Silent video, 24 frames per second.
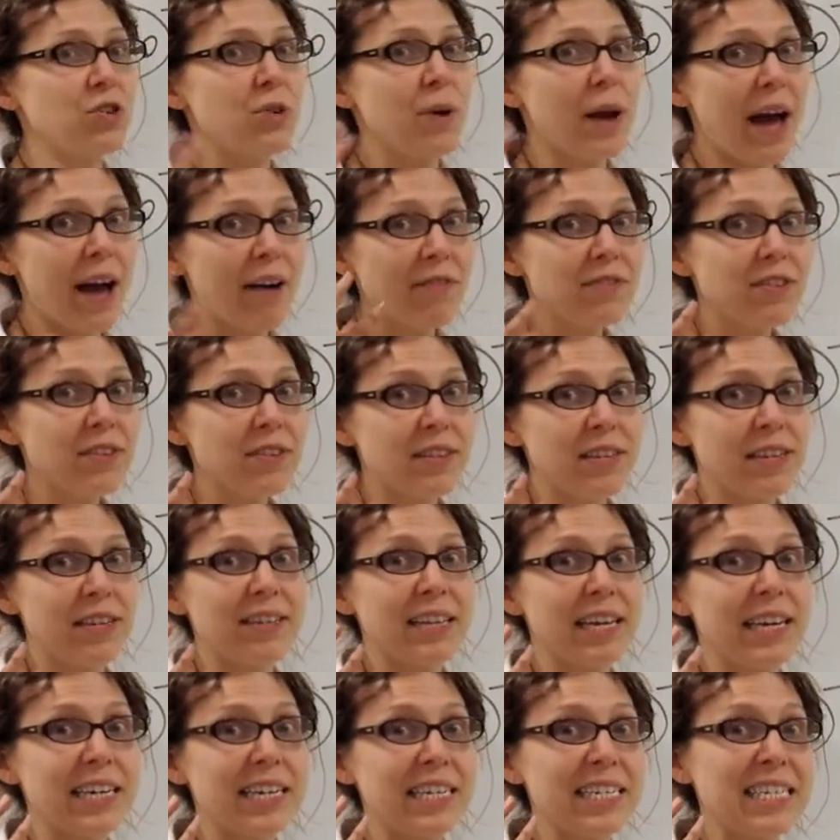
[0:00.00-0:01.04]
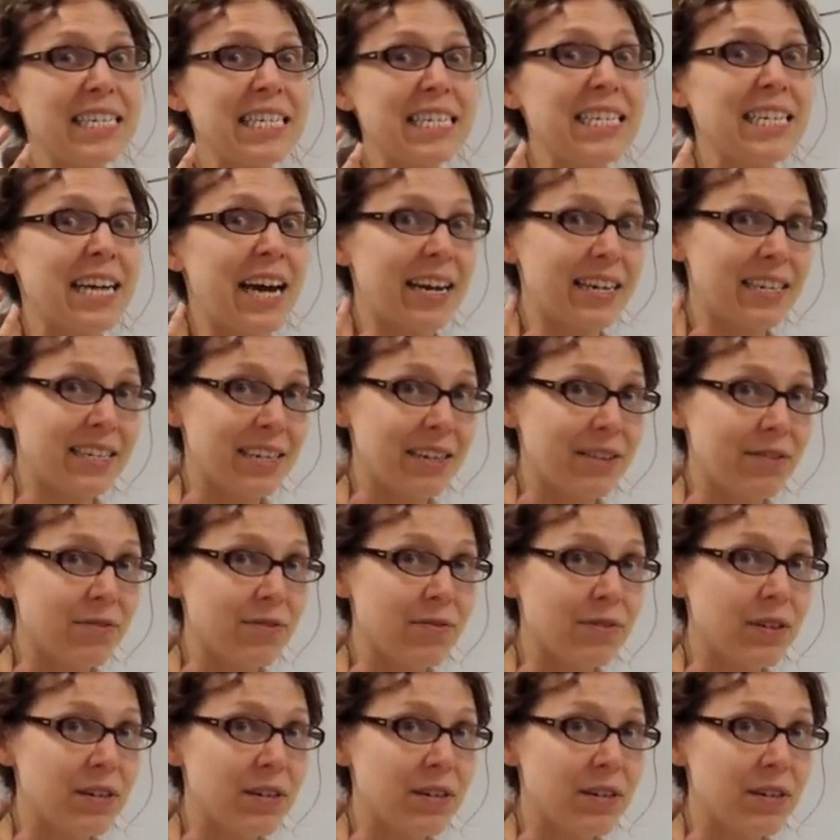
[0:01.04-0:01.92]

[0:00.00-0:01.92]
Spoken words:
you have to think like a detective.